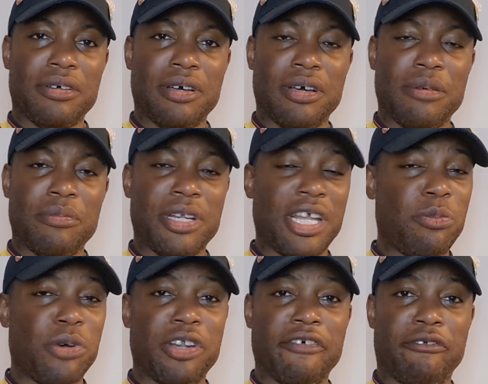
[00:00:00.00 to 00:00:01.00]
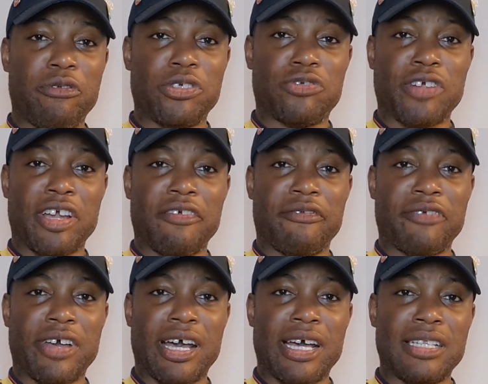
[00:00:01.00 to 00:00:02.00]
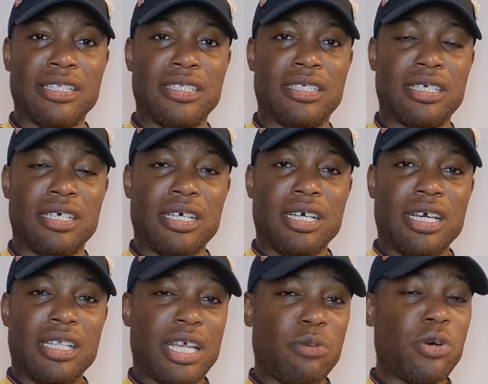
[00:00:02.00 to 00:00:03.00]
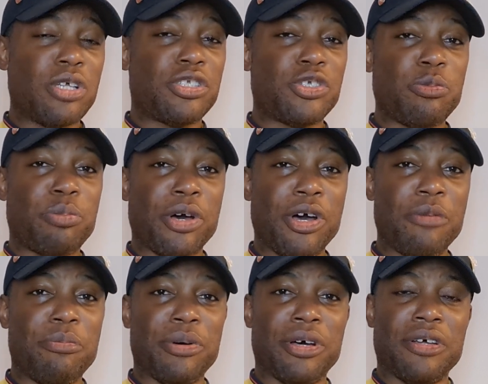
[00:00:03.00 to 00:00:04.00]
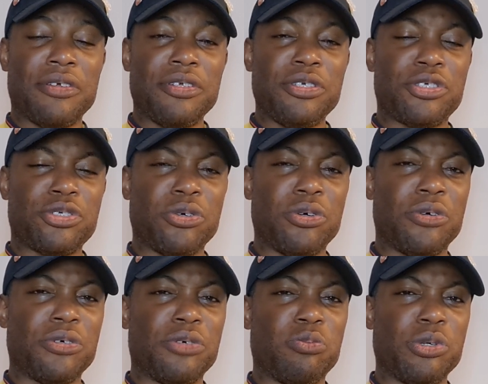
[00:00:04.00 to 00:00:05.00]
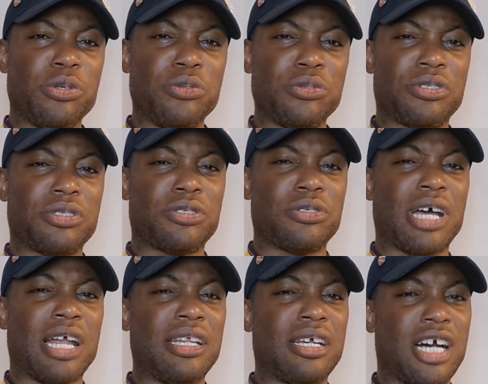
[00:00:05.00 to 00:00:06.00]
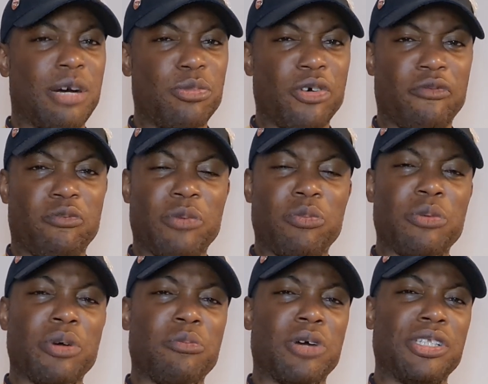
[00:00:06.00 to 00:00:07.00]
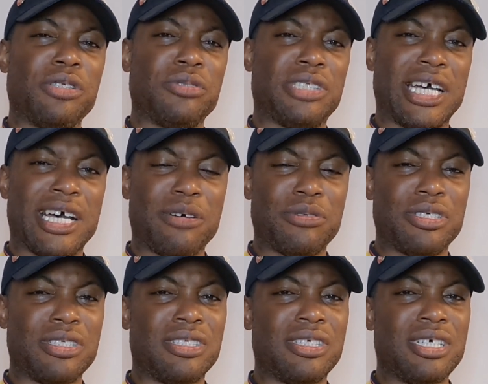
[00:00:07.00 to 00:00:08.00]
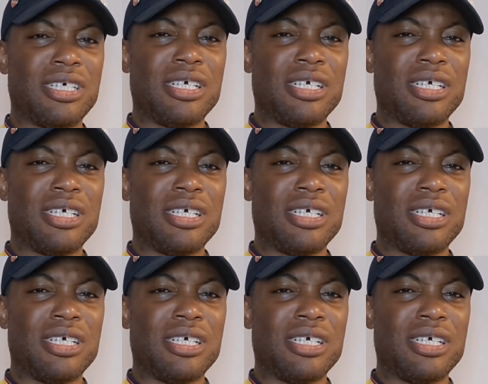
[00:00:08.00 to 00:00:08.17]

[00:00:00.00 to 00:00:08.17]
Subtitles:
And they weren't at full strength. And they weren't superb, but you saw the wheels slightly come off when we went 1-0 down, and